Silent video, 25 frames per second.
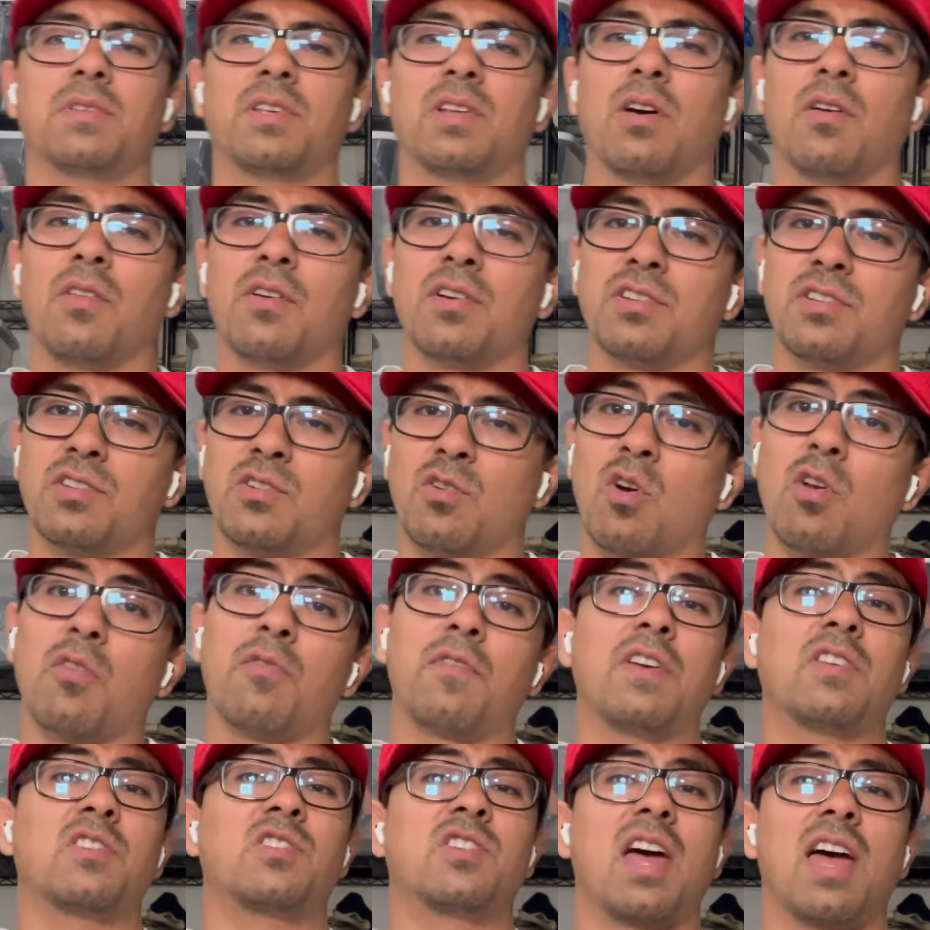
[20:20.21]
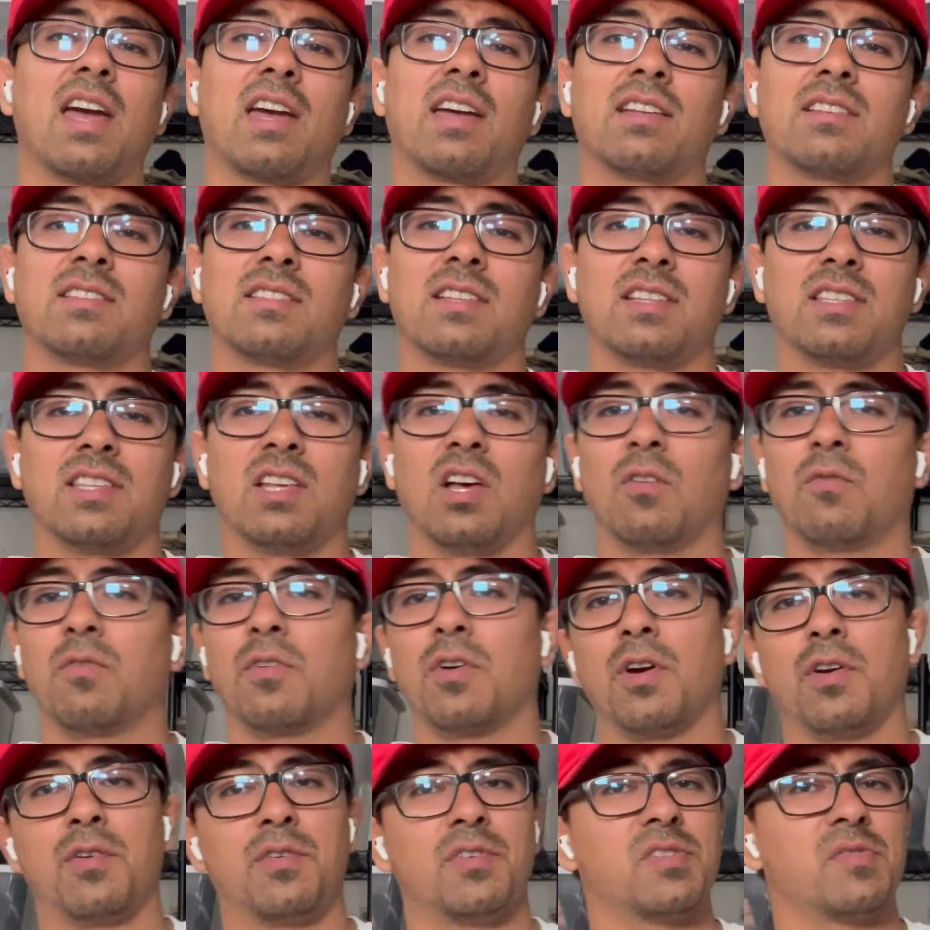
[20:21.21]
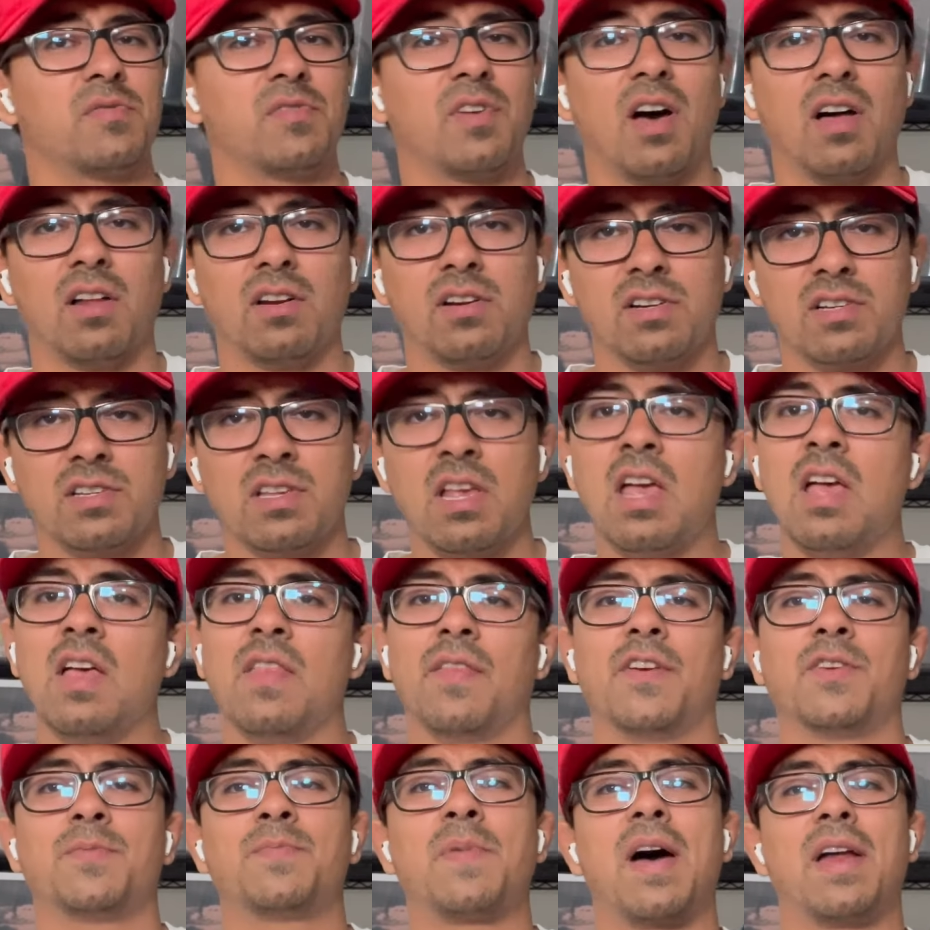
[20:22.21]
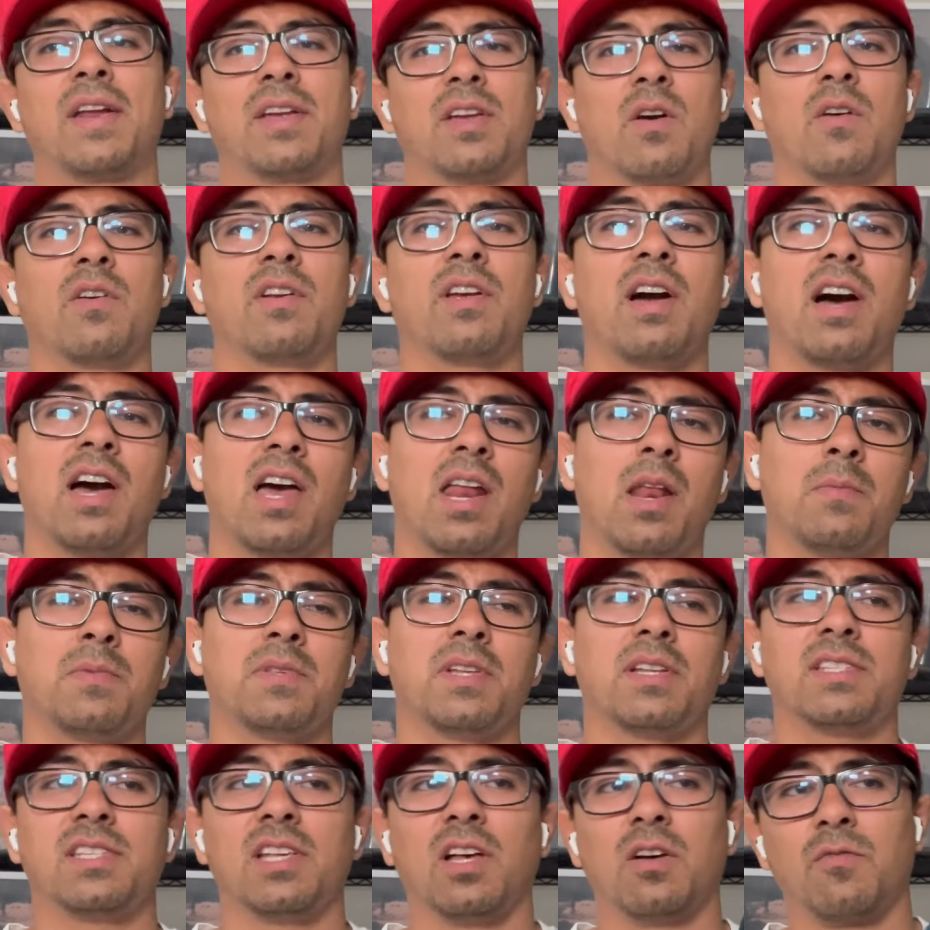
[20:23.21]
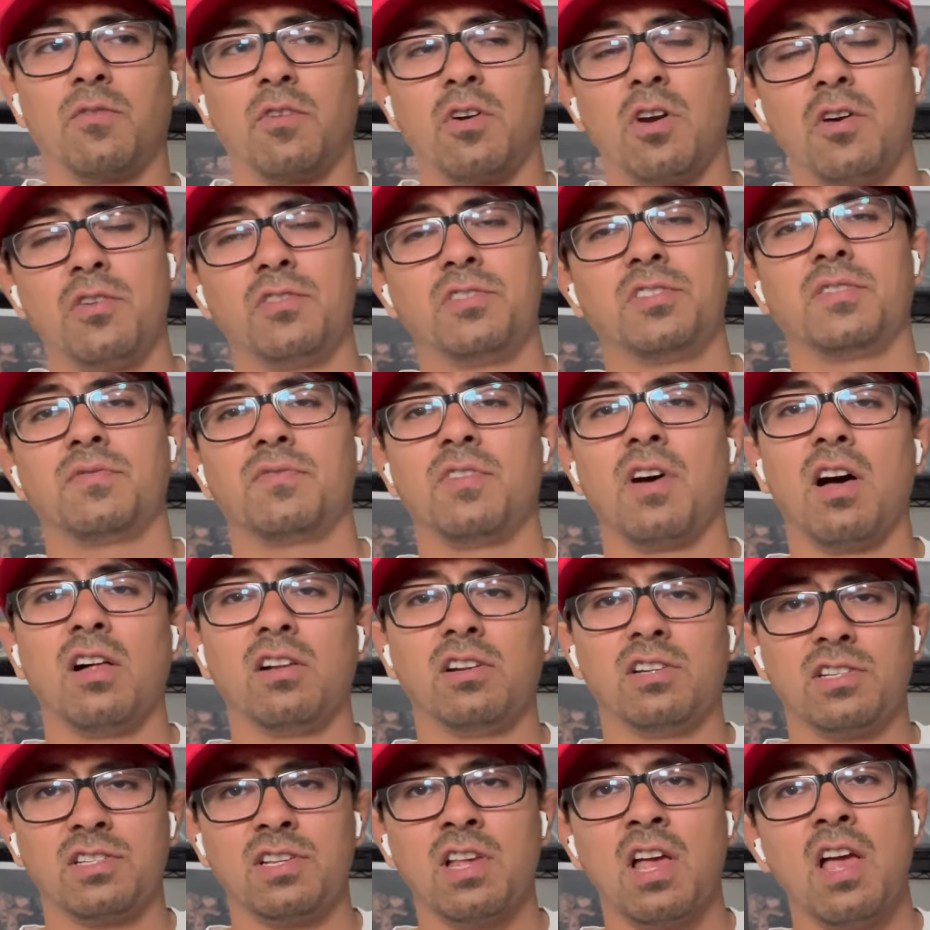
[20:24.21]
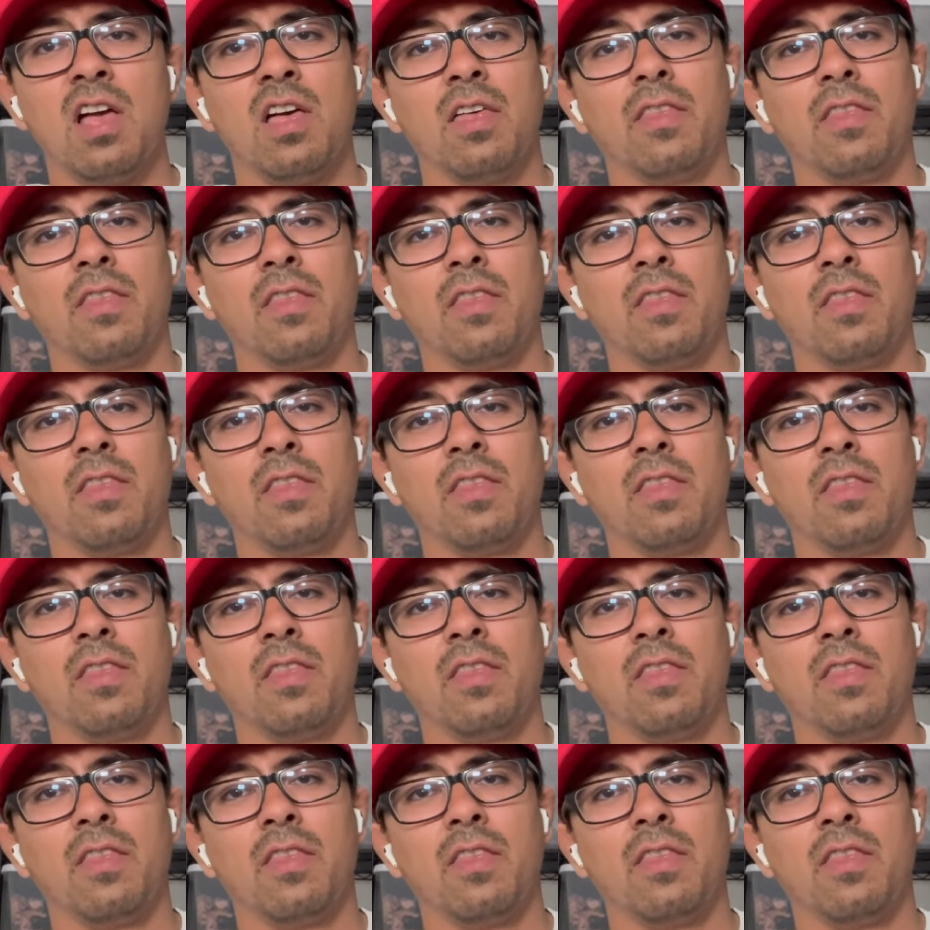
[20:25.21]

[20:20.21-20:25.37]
You know, there's North Face jackets that sell for hundreds of dollars. There's Patagonia items that sell for hundreds of dollars.